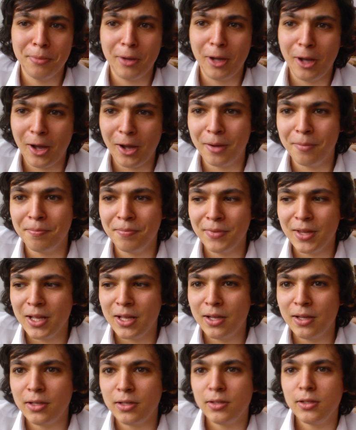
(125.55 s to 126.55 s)
But
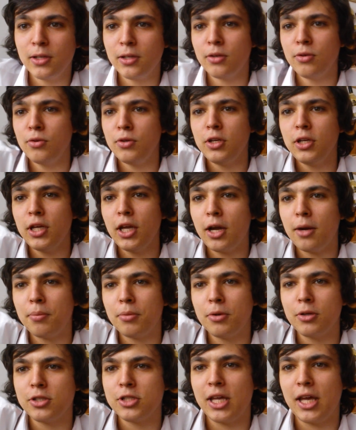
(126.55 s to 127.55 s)
go on, you can get up
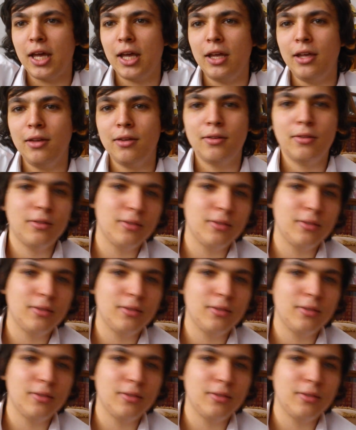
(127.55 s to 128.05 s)
on the settee.